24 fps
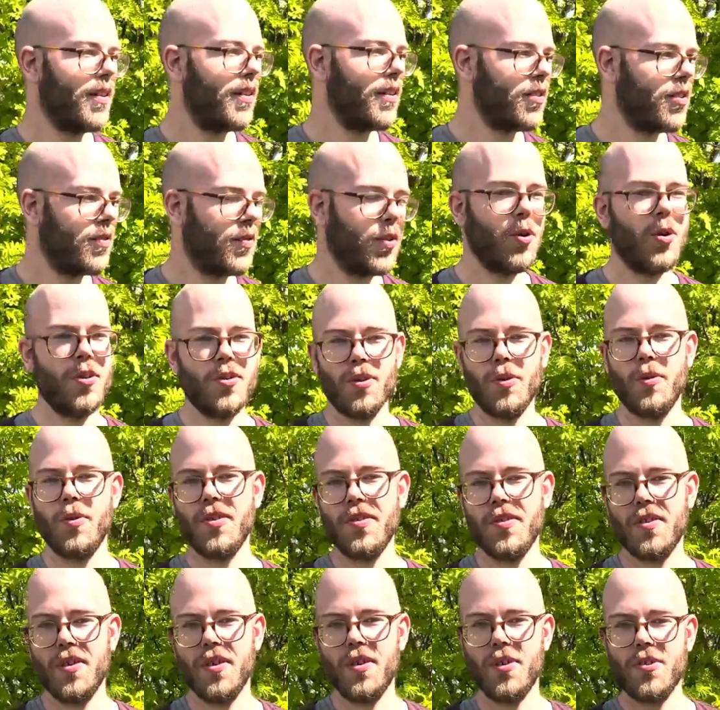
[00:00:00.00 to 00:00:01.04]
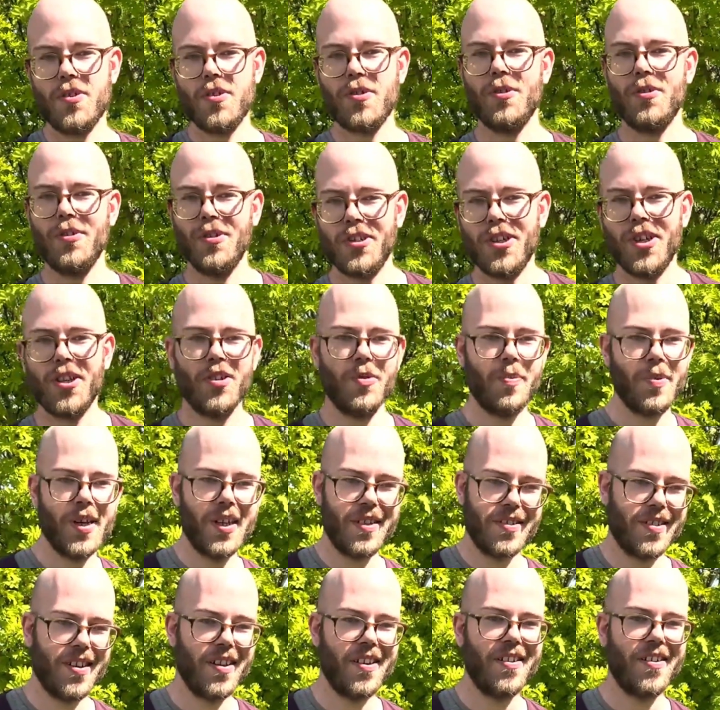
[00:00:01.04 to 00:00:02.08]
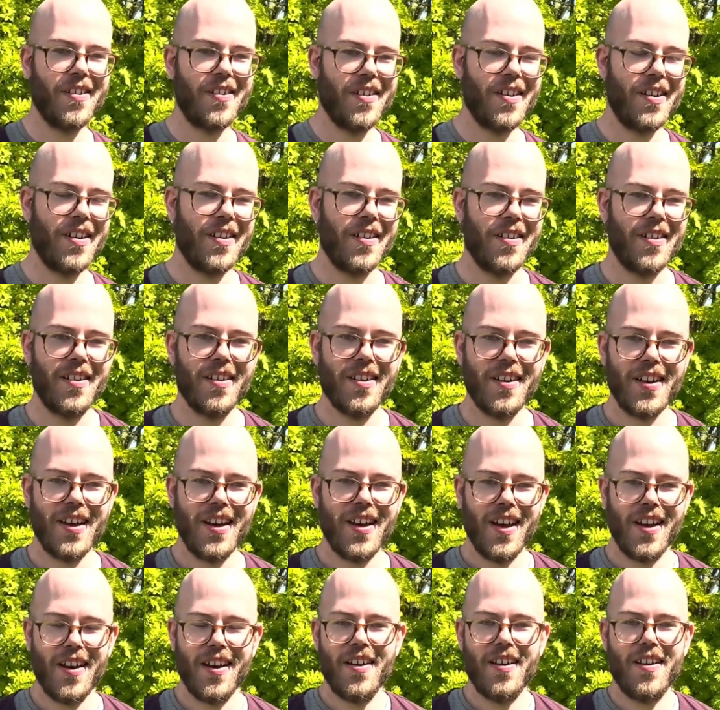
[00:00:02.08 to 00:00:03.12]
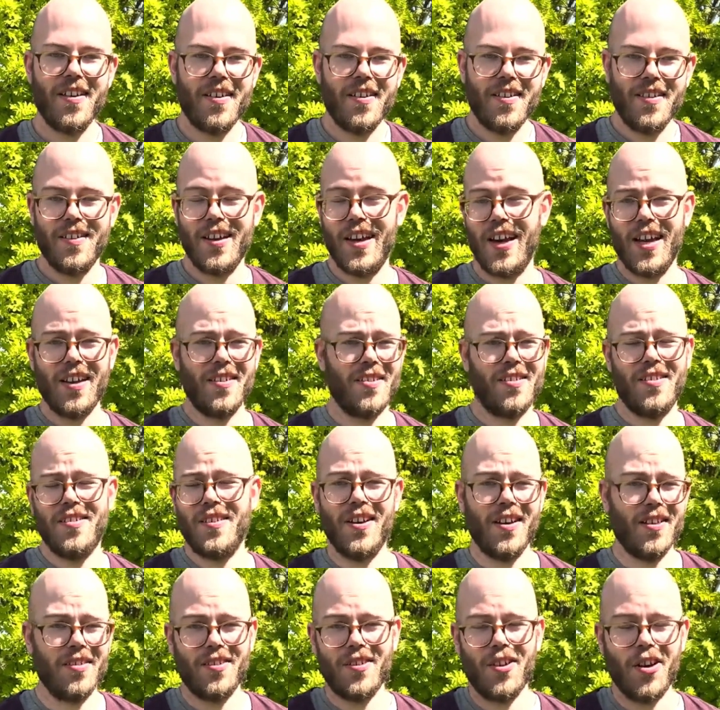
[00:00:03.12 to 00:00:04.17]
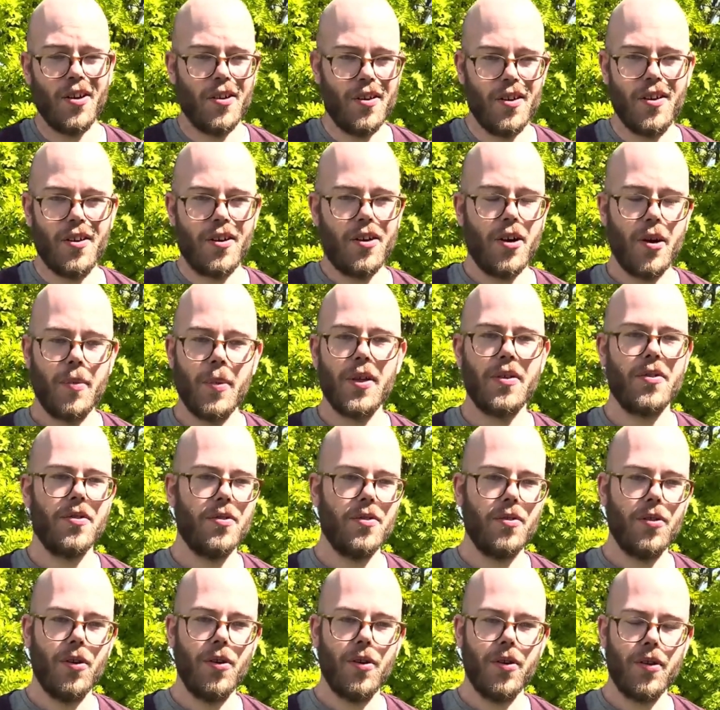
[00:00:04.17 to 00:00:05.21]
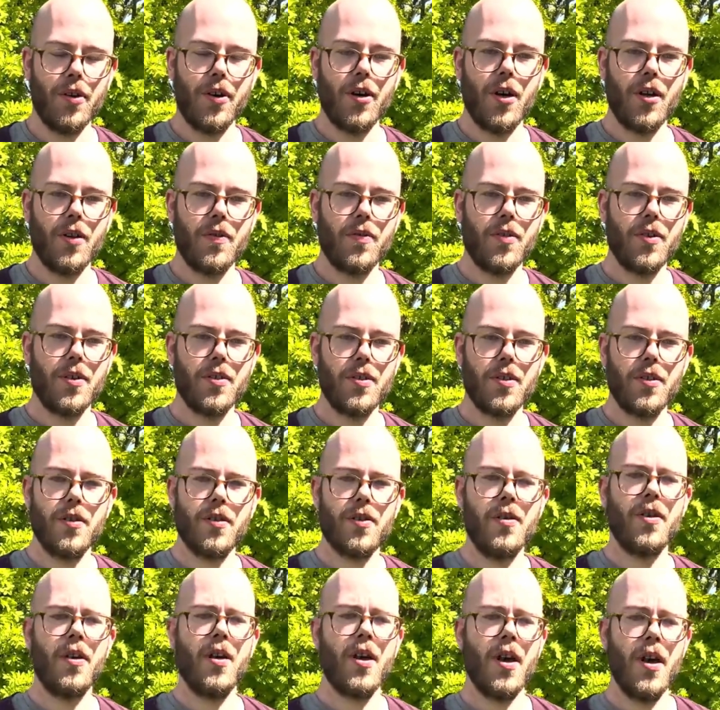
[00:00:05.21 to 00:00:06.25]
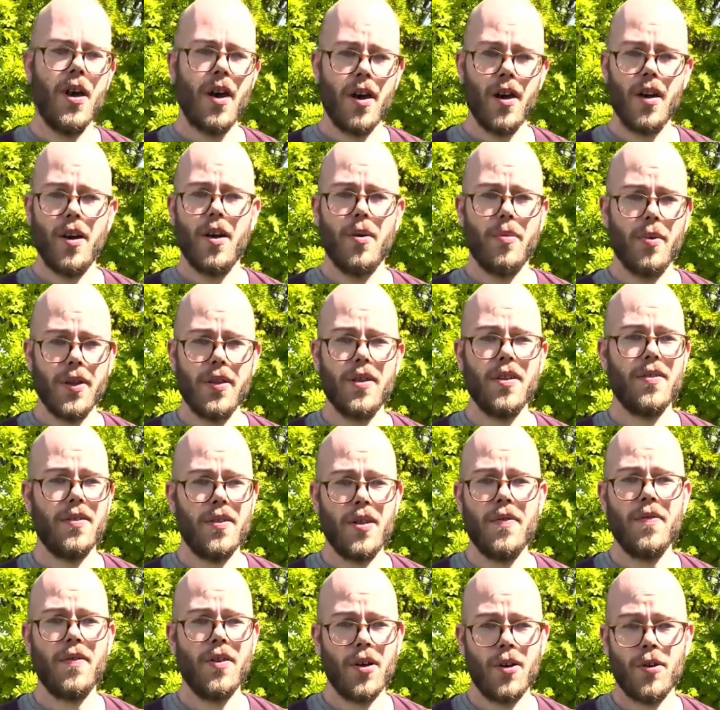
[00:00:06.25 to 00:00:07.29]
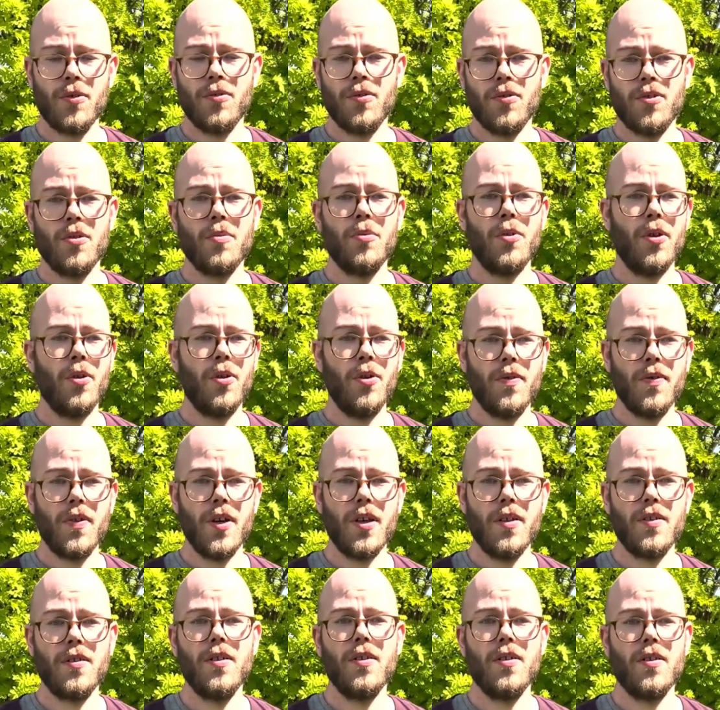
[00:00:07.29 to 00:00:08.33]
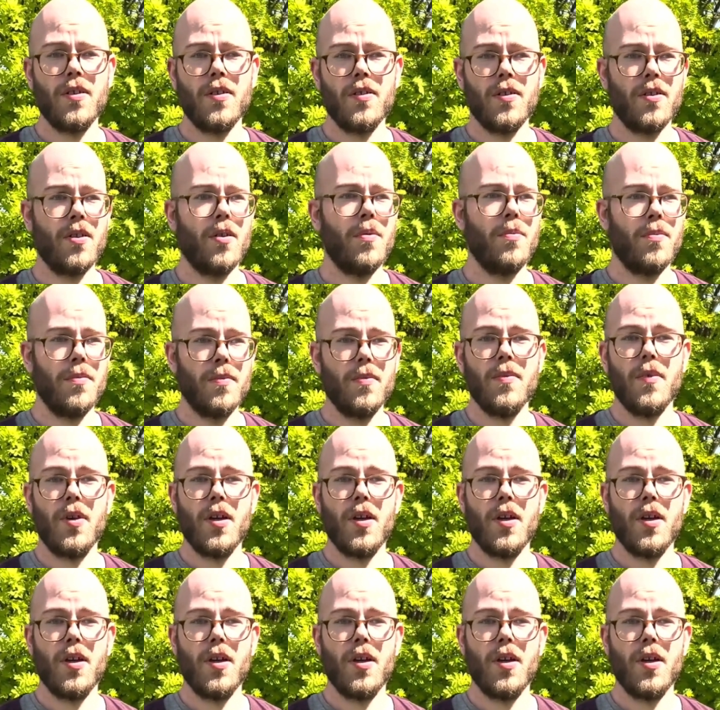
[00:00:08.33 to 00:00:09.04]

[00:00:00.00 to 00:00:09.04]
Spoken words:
there's of course always the usual suspects here as are coming to all the conferences. But there's definitely also some new faces and some